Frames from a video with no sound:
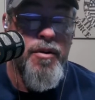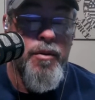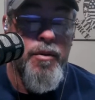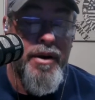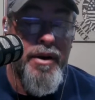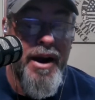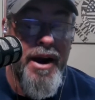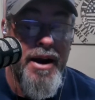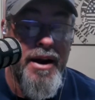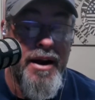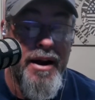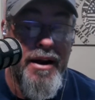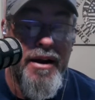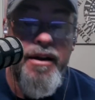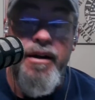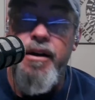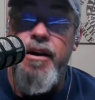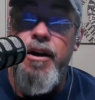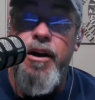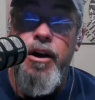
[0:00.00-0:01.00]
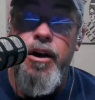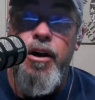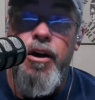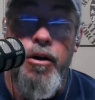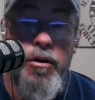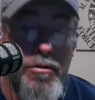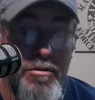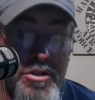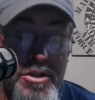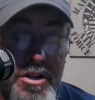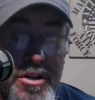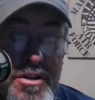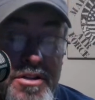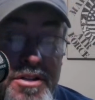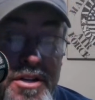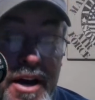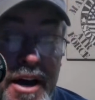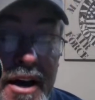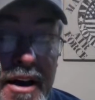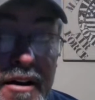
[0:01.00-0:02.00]
organic who
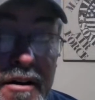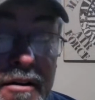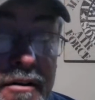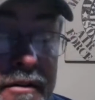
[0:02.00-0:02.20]
just can't